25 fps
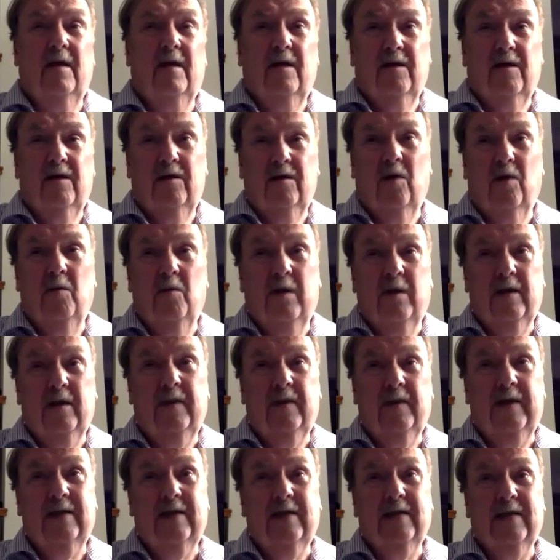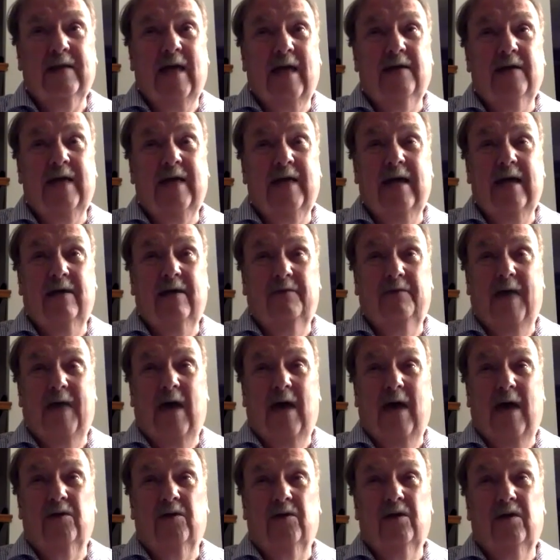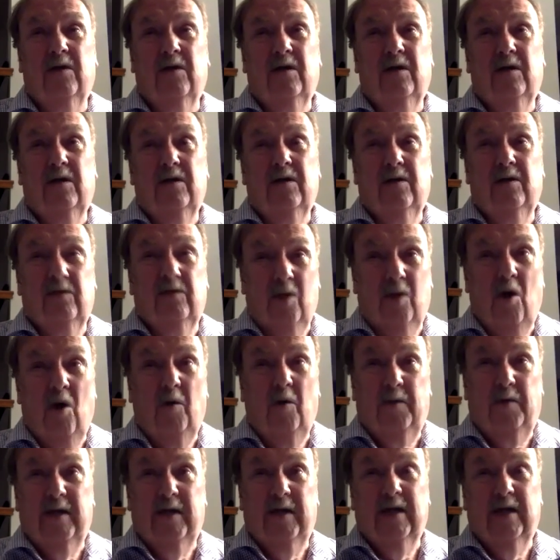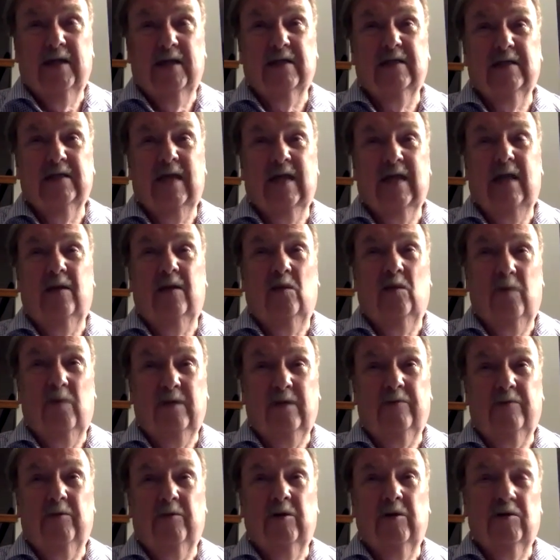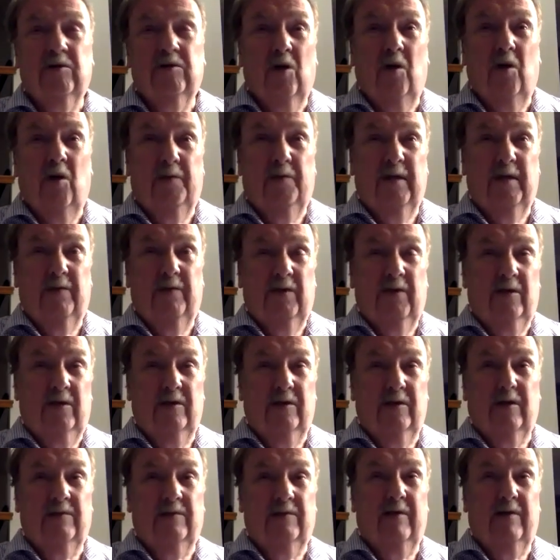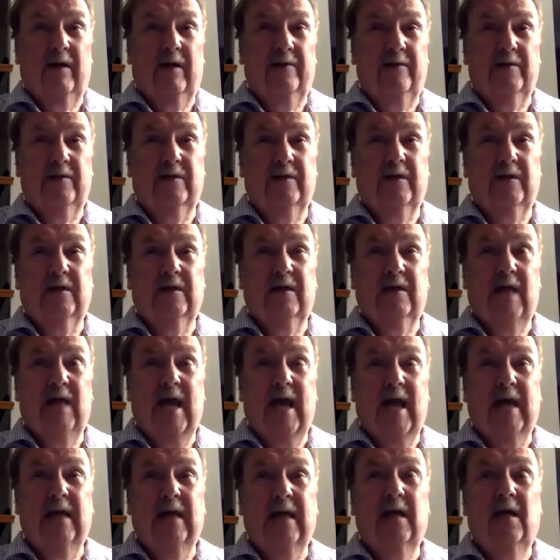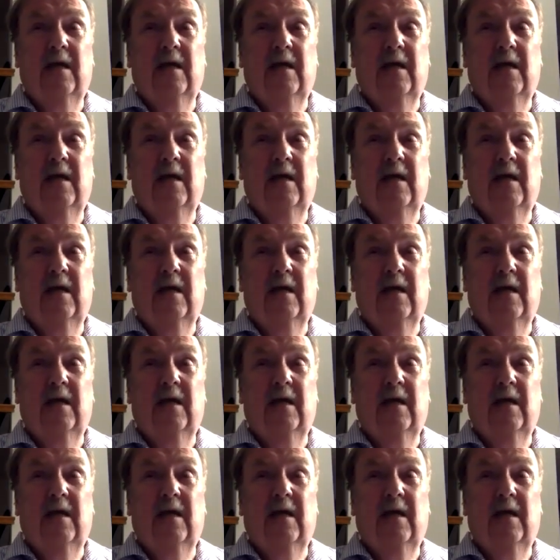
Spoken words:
One of the things I'll say about utopias and the wish for utopia, because it's relevant to tonight,